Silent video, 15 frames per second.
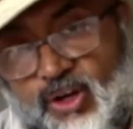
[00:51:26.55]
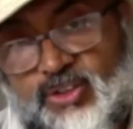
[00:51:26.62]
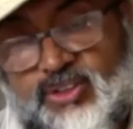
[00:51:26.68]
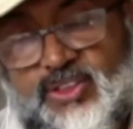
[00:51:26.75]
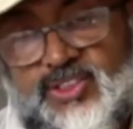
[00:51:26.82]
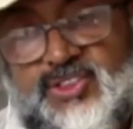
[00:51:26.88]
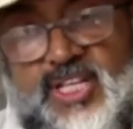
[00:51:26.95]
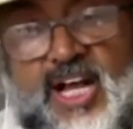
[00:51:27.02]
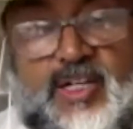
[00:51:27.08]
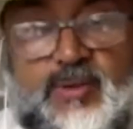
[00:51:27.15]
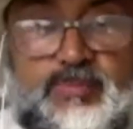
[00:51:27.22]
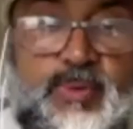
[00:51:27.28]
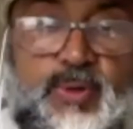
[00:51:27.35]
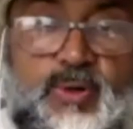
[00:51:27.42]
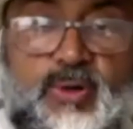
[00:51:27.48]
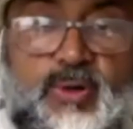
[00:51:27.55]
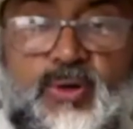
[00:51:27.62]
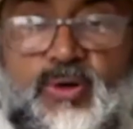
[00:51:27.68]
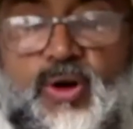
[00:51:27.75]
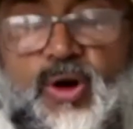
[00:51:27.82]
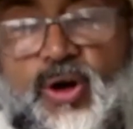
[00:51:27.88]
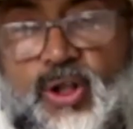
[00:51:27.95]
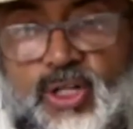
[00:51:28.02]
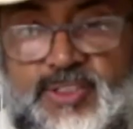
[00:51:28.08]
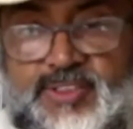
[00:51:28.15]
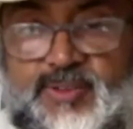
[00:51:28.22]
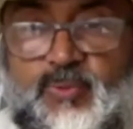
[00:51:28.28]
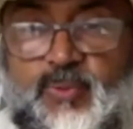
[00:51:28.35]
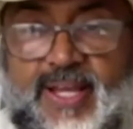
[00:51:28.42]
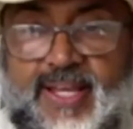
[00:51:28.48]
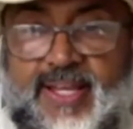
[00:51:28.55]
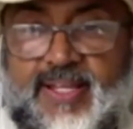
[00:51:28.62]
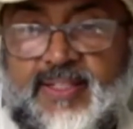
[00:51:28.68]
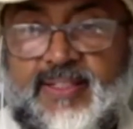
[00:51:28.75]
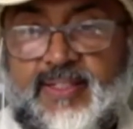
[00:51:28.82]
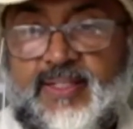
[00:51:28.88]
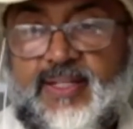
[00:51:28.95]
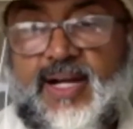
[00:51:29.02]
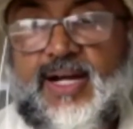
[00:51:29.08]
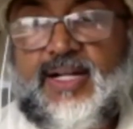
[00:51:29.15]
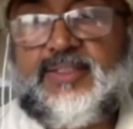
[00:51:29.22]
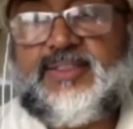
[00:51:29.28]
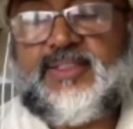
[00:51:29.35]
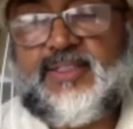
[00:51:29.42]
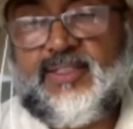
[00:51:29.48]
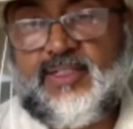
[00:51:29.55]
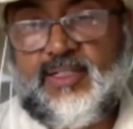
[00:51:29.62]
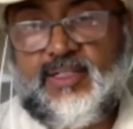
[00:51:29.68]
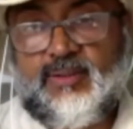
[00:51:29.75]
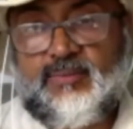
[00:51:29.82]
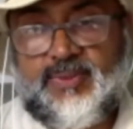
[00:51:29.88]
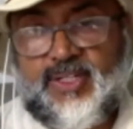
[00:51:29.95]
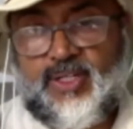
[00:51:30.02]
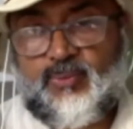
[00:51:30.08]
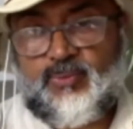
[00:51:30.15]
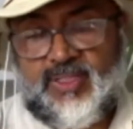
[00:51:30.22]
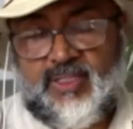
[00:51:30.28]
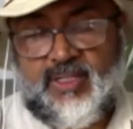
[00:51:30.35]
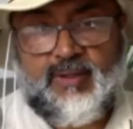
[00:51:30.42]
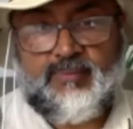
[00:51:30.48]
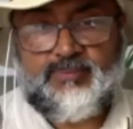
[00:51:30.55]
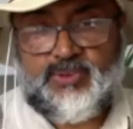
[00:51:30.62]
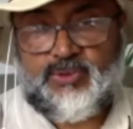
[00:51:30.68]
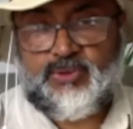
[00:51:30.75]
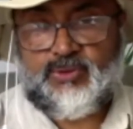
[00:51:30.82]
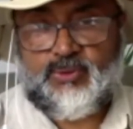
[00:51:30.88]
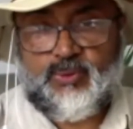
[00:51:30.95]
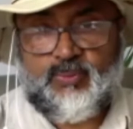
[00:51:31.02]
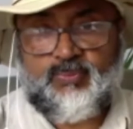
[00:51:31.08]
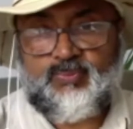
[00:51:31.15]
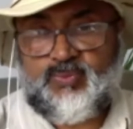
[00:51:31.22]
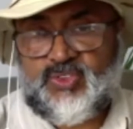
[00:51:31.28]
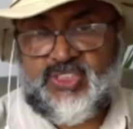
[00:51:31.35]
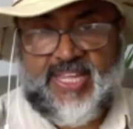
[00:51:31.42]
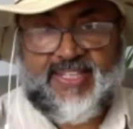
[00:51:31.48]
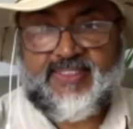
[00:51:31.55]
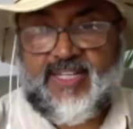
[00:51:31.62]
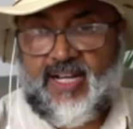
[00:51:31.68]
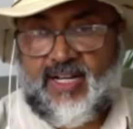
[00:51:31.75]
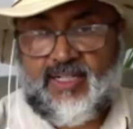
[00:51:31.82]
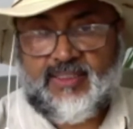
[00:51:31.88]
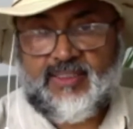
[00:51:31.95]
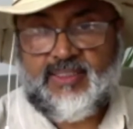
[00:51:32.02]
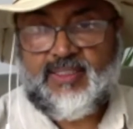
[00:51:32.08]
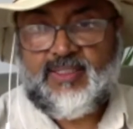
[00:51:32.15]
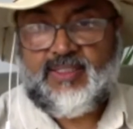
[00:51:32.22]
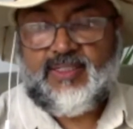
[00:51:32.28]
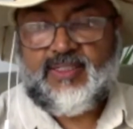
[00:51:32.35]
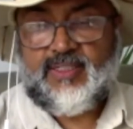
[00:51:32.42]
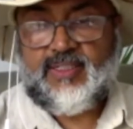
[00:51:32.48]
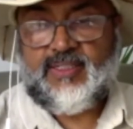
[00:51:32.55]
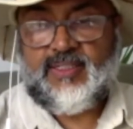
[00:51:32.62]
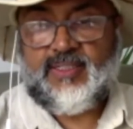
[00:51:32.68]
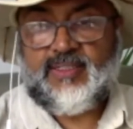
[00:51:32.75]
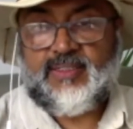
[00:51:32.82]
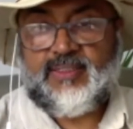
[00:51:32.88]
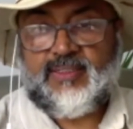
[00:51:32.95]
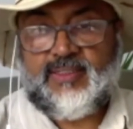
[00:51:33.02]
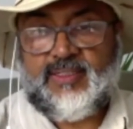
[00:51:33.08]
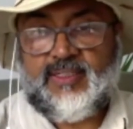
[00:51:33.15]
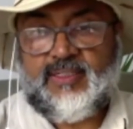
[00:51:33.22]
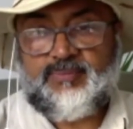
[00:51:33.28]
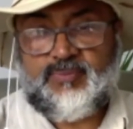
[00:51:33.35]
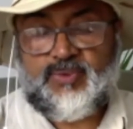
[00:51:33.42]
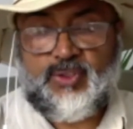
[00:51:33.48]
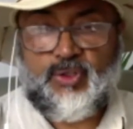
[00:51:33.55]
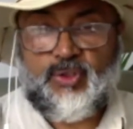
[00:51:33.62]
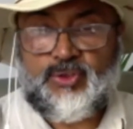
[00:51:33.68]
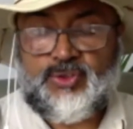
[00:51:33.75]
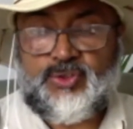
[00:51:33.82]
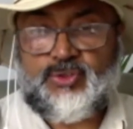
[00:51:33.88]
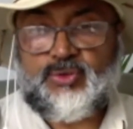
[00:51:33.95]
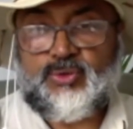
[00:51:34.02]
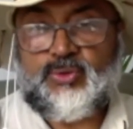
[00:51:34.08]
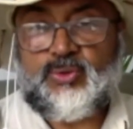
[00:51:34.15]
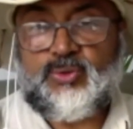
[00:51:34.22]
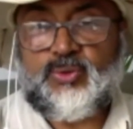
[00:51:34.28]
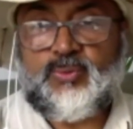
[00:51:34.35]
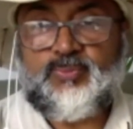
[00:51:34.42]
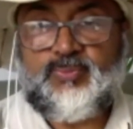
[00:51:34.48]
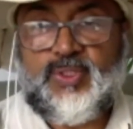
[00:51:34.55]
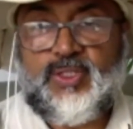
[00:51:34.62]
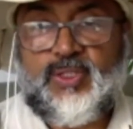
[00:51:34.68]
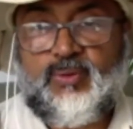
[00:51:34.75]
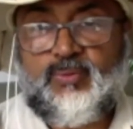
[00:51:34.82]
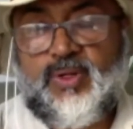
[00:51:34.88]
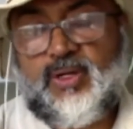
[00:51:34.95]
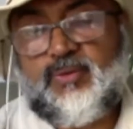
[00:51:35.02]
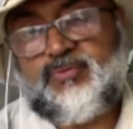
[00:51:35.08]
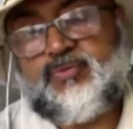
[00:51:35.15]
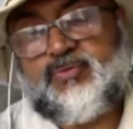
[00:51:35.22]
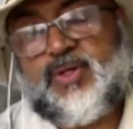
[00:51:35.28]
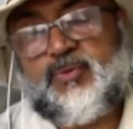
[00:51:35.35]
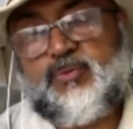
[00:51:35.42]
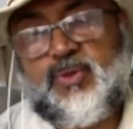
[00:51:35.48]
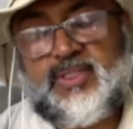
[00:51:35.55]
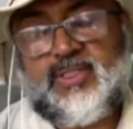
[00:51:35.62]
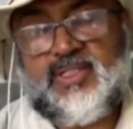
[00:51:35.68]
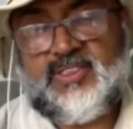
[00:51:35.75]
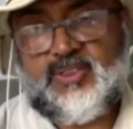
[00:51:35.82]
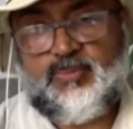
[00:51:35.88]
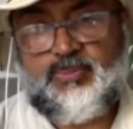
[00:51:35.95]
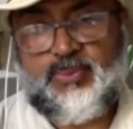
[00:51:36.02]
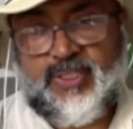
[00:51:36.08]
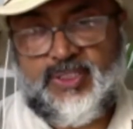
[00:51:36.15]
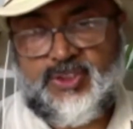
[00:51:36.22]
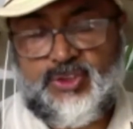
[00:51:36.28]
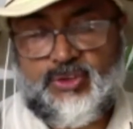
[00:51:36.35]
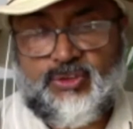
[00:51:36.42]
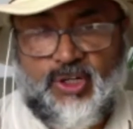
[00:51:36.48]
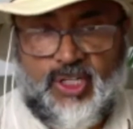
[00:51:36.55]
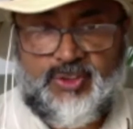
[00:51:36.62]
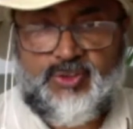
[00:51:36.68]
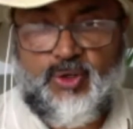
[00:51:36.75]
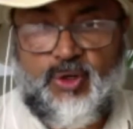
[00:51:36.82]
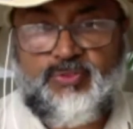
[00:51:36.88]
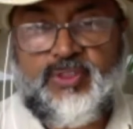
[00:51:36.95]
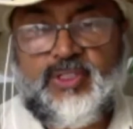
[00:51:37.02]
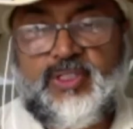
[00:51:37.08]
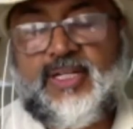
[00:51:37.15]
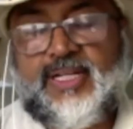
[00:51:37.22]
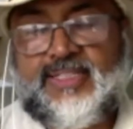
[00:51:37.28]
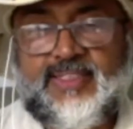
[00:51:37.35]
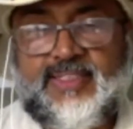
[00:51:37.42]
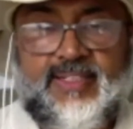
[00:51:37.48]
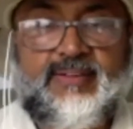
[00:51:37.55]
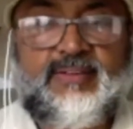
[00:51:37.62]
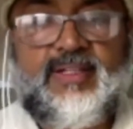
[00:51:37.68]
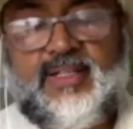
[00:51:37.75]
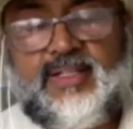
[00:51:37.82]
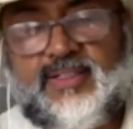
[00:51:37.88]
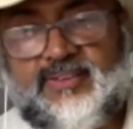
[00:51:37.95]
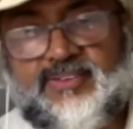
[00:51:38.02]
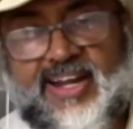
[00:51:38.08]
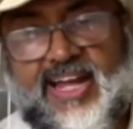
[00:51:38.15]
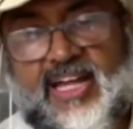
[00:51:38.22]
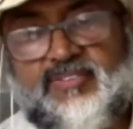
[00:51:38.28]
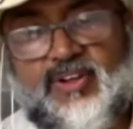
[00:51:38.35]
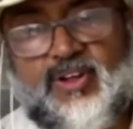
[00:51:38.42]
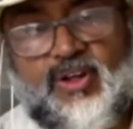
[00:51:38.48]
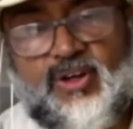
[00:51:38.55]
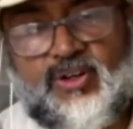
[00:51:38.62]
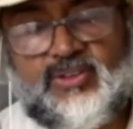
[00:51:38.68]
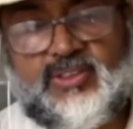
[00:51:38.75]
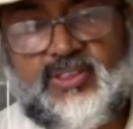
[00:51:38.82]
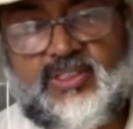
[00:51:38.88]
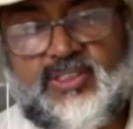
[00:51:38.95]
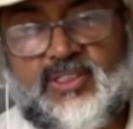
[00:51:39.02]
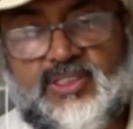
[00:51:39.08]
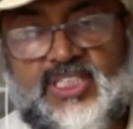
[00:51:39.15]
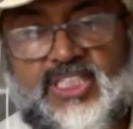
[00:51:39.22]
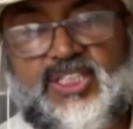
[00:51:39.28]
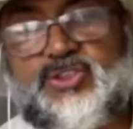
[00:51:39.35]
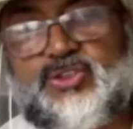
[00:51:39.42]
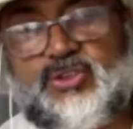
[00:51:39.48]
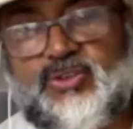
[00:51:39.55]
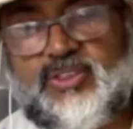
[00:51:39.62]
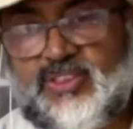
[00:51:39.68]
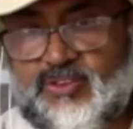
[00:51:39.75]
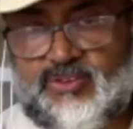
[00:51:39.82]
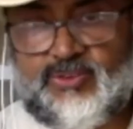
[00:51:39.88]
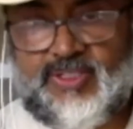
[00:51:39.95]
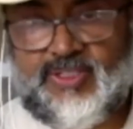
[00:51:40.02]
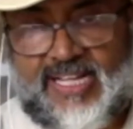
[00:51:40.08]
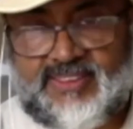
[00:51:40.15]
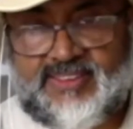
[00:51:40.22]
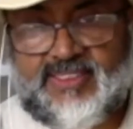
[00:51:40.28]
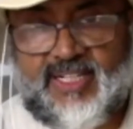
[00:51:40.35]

the Sangpo all the way until we come to Sedang, and close to where there is a bridge you cross over, and then drive along the Kichu into Lhasa.